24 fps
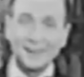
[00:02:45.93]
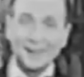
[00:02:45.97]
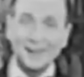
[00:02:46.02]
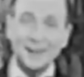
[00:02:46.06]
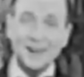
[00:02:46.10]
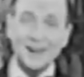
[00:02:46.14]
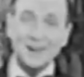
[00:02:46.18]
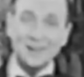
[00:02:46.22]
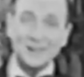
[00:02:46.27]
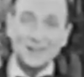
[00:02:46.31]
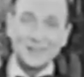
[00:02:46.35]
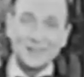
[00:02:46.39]

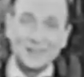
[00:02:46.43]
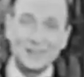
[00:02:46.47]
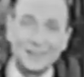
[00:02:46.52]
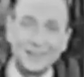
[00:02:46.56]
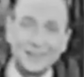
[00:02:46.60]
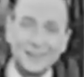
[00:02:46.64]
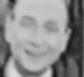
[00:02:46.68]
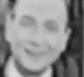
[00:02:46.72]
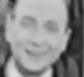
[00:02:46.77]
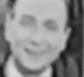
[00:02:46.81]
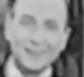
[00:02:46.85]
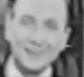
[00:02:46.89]
Yes,
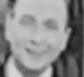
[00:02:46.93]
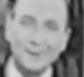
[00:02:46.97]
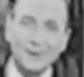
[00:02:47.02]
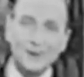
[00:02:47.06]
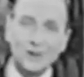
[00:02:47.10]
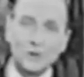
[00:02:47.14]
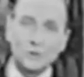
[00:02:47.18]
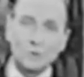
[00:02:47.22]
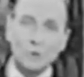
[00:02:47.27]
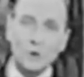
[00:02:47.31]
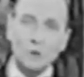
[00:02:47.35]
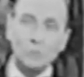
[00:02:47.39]

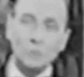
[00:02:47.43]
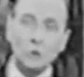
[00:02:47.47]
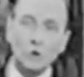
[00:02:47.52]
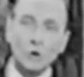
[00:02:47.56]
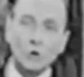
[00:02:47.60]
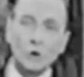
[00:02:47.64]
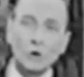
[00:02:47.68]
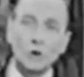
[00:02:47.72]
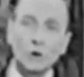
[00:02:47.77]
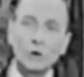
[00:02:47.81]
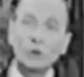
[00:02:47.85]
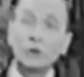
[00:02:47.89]
here is one
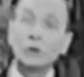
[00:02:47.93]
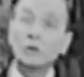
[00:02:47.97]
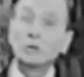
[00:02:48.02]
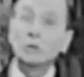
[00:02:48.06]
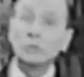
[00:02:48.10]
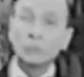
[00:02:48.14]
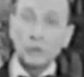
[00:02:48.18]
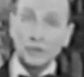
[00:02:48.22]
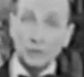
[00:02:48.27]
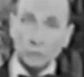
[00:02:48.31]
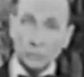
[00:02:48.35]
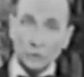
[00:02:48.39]
more
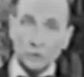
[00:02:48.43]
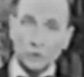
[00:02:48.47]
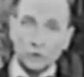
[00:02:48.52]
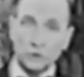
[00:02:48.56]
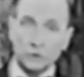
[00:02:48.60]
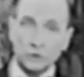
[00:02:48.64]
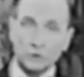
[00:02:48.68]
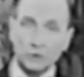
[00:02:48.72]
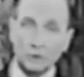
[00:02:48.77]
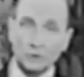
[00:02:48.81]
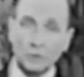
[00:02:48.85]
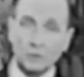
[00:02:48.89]
great
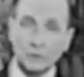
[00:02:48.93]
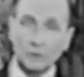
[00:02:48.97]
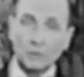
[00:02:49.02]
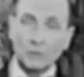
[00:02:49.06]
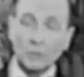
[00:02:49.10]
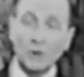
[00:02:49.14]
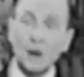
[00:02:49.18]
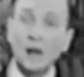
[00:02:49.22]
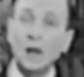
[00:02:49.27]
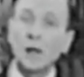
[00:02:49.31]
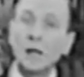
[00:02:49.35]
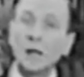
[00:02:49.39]
reason
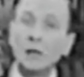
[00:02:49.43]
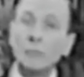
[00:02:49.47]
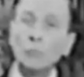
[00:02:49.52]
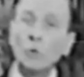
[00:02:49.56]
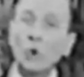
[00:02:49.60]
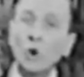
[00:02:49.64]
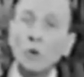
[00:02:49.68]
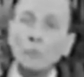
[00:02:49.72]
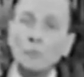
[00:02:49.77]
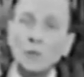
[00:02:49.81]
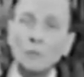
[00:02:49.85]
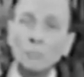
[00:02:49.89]
why
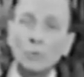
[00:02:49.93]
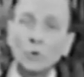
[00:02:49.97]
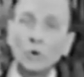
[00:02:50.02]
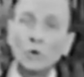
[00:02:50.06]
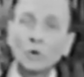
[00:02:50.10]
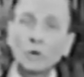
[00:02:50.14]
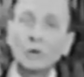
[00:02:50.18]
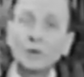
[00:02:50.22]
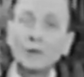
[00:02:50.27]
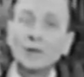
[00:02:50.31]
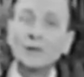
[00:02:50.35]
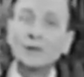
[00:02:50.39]
more
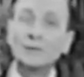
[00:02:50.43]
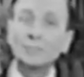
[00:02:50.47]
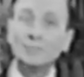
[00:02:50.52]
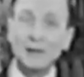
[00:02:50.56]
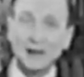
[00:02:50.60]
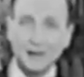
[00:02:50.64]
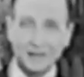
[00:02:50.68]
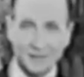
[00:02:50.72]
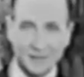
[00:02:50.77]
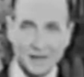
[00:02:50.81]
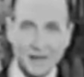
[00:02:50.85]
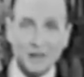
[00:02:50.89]
people
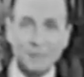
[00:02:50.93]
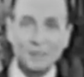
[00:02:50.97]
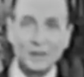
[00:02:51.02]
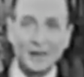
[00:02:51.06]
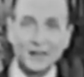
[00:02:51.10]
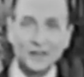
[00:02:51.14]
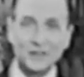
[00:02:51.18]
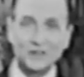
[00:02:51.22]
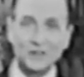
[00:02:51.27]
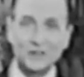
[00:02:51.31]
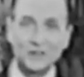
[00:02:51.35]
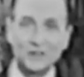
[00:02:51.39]
buy
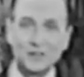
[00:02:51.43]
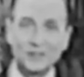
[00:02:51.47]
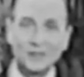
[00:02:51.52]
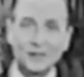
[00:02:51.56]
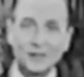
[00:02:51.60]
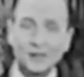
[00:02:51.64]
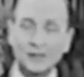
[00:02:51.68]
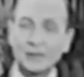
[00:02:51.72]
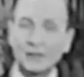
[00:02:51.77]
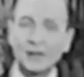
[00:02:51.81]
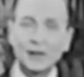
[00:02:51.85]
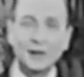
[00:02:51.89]
Timex
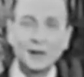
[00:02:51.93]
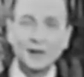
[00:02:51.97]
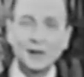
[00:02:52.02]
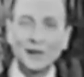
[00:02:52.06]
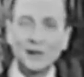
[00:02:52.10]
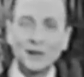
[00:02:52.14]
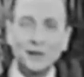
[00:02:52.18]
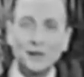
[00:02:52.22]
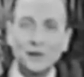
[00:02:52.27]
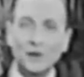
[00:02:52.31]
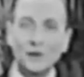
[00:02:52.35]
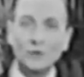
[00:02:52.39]
than
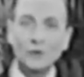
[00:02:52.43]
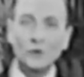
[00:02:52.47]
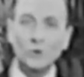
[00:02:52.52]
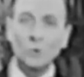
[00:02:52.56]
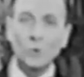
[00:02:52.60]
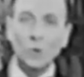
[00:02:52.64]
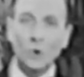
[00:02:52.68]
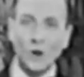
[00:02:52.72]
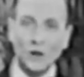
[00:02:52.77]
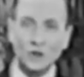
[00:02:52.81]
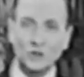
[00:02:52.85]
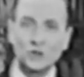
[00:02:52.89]
any other
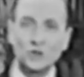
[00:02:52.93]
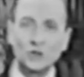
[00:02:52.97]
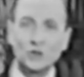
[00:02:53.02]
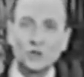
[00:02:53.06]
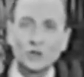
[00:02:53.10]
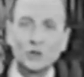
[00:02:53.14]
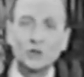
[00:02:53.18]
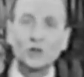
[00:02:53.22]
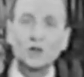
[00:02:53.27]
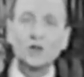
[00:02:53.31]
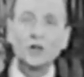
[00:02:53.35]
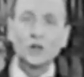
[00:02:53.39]
watch
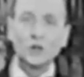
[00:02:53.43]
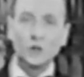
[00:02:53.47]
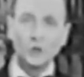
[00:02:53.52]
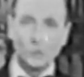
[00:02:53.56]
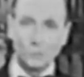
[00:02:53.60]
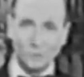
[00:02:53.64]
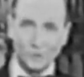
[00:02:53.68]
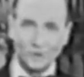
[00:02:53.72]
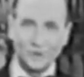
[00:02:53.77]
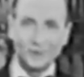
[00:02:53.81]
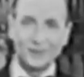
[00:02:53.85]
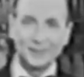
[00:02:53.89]
in
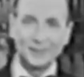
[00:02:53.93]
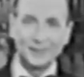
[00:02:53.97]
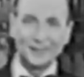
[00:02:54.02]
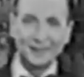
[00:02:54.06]
the world.